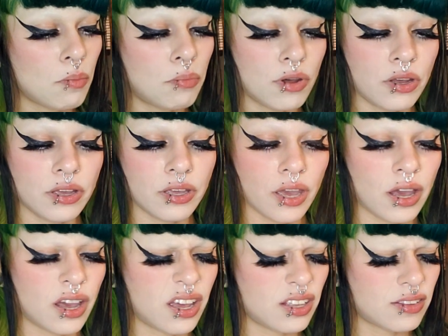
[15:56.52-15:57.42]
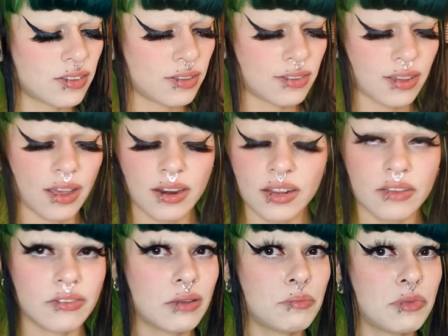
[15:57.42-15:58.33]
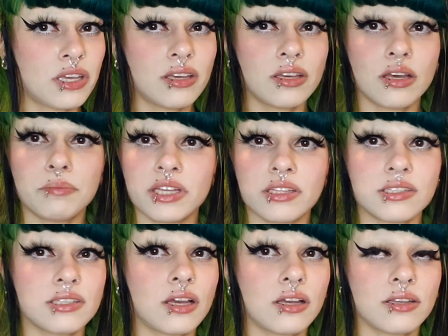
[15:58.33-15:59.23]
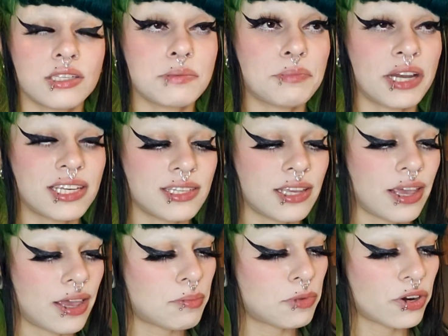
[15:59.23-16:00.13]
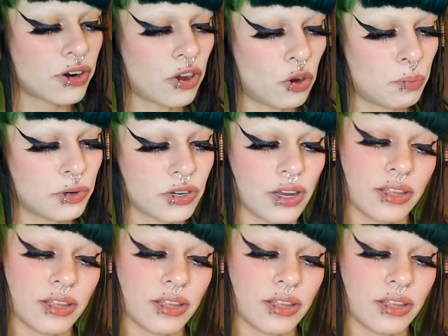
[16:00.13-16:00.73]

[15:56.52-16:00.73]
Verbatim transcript: But yeah, it's it's kind of giving me a bit uh, spicy hamburger helper.